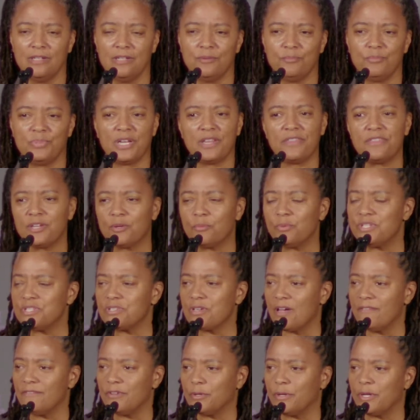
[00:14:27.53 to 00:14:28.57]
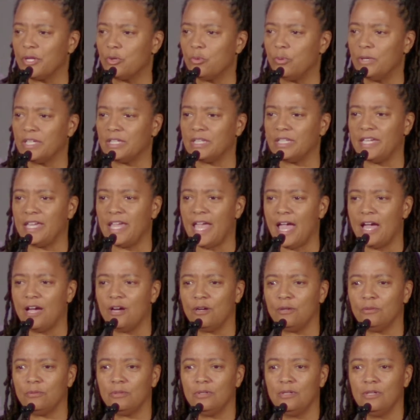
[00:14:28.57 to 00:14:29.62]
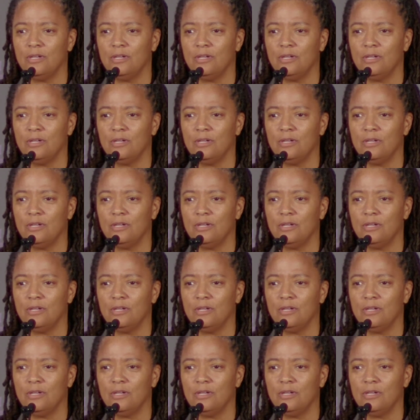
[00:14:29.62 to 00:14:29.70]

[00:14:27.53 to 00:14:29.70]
But I think we saw very quickly how